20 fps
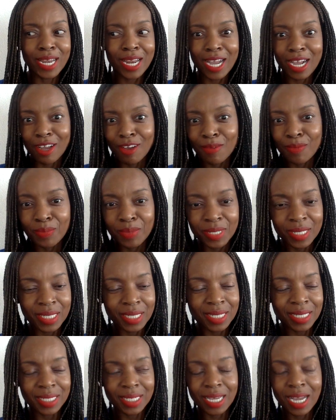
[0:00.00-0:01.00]

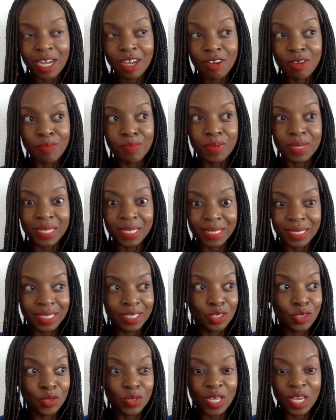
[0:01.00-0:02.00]

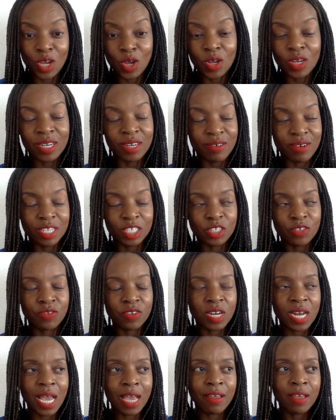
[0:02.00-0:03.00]
accompanies you the rest of
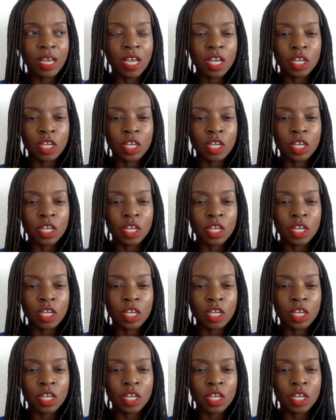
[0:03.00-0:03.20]
your life.